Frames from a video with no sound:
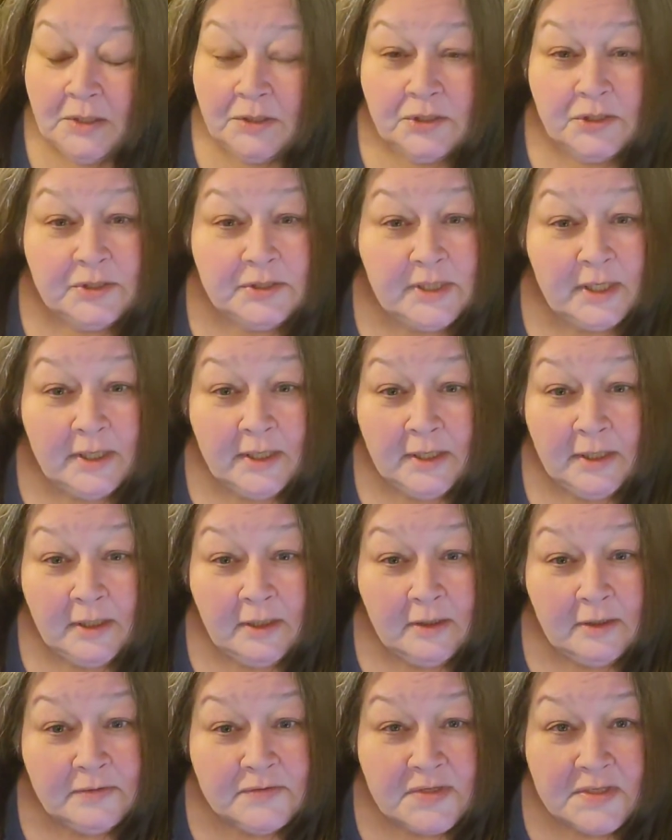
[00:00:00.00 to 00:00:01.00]
Today,
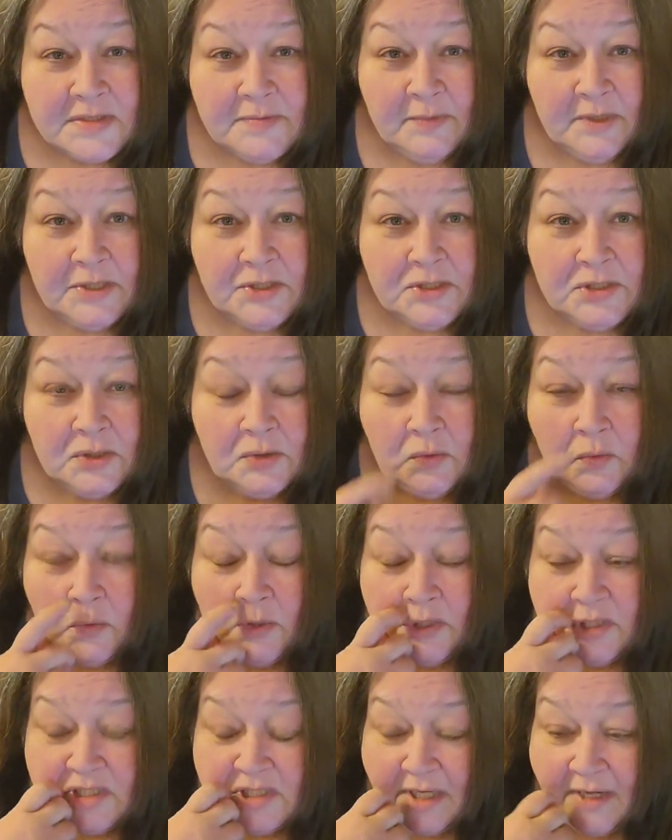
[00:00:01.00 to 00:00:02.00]
as I mentioned,
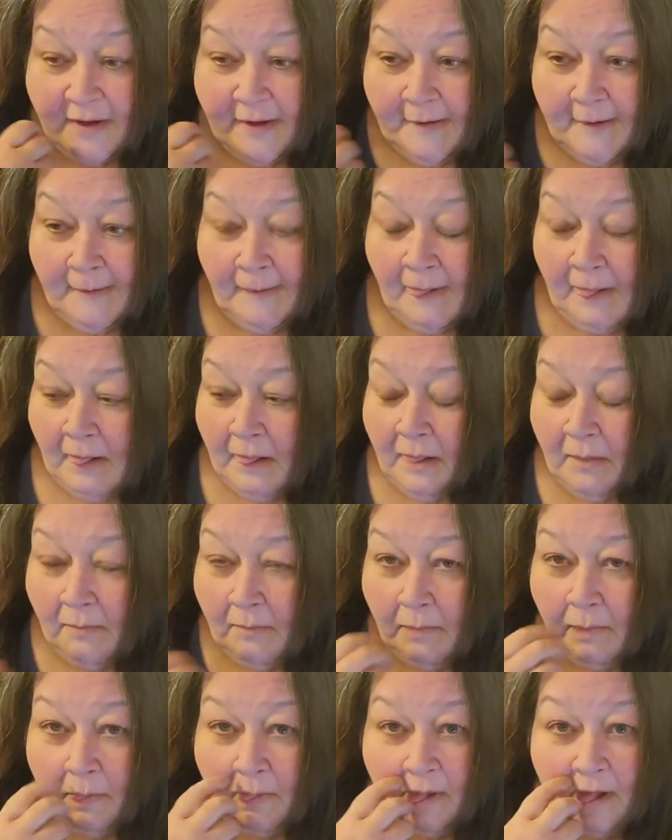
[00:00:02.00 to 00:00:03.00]
was a
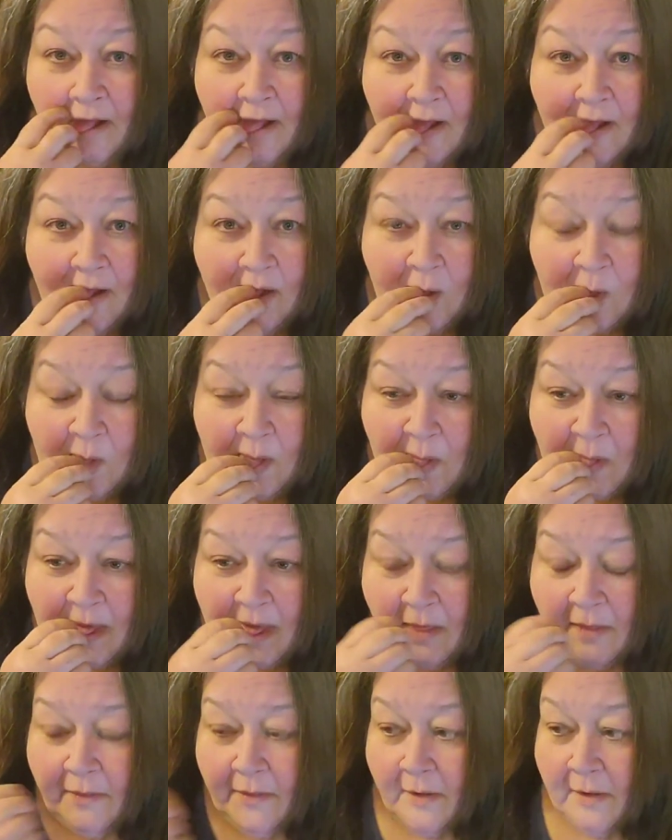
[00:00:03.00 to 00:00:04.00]
hair in my
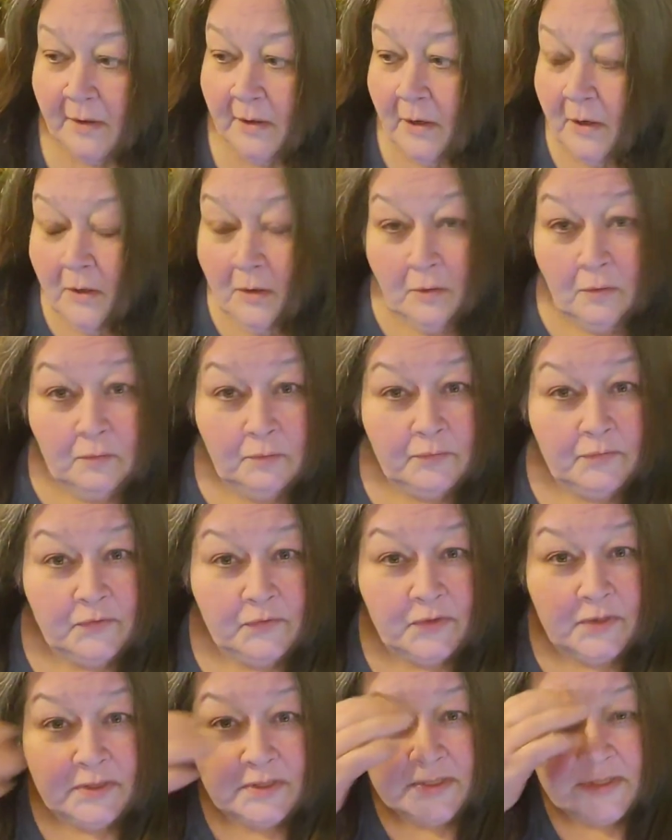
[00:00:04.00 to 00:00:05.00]
mouth,
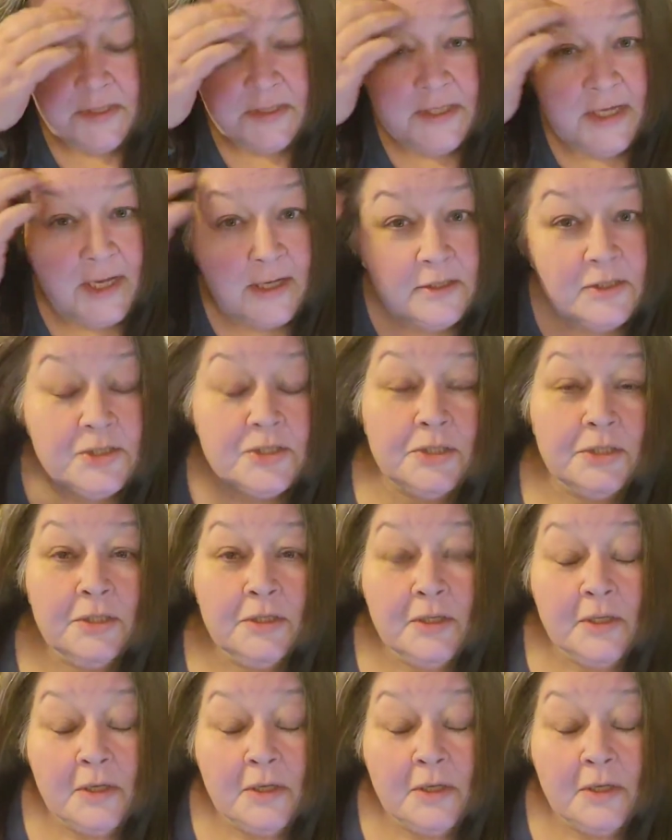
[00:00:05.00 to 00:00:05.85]
then it's attached,